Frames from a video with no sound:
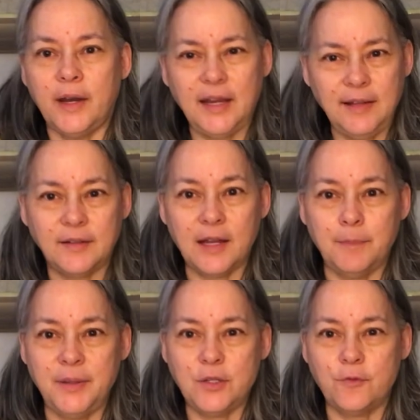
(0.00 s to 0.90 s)
and he's got a
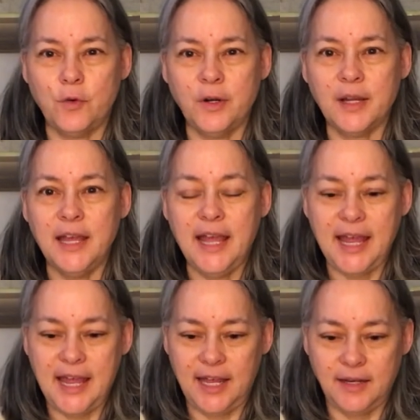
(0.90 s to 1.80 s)
pitchfork
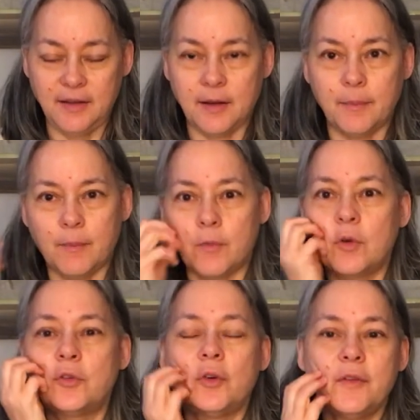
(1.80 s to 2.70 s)
and they're
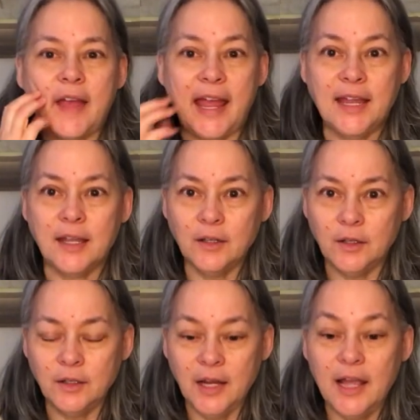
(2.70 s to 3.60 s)
sort of
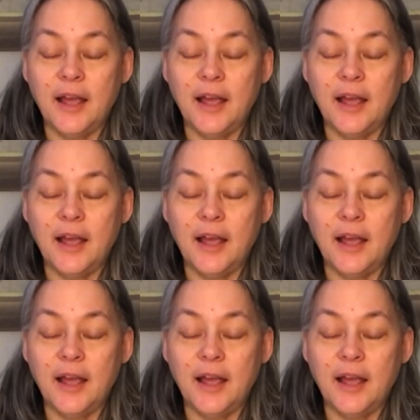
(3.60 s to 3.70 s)
angular.